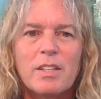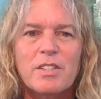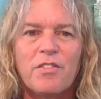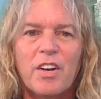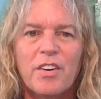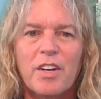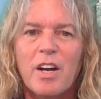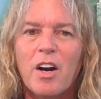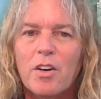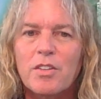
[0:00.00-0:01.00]
It's a very
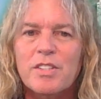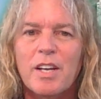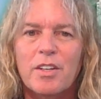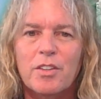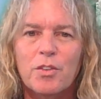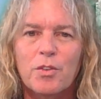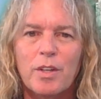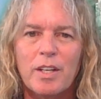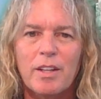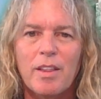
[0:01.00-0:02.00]
heart centered
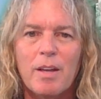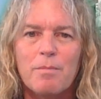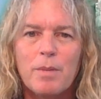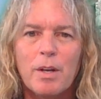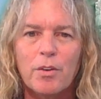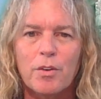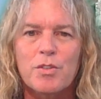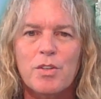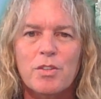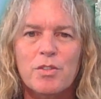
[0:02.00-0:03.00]
greeting that
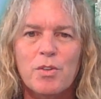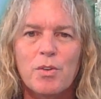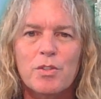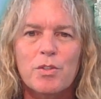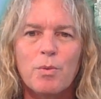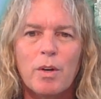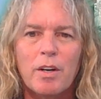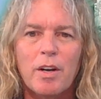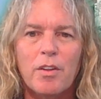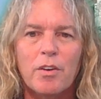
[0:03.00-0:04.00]
mirrors our souls to one
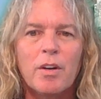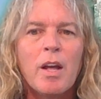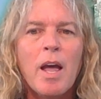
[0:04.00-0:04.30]
another